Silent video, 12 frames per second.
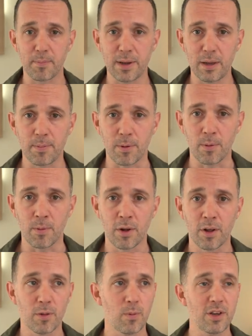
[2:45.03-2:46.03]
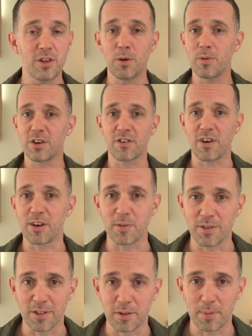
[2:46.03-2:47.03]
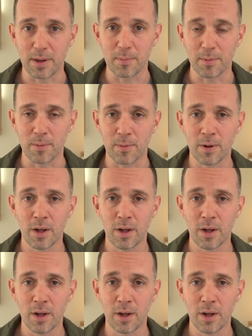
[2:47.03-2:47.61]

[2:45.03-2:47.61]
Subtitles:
people, the way you interact with other people,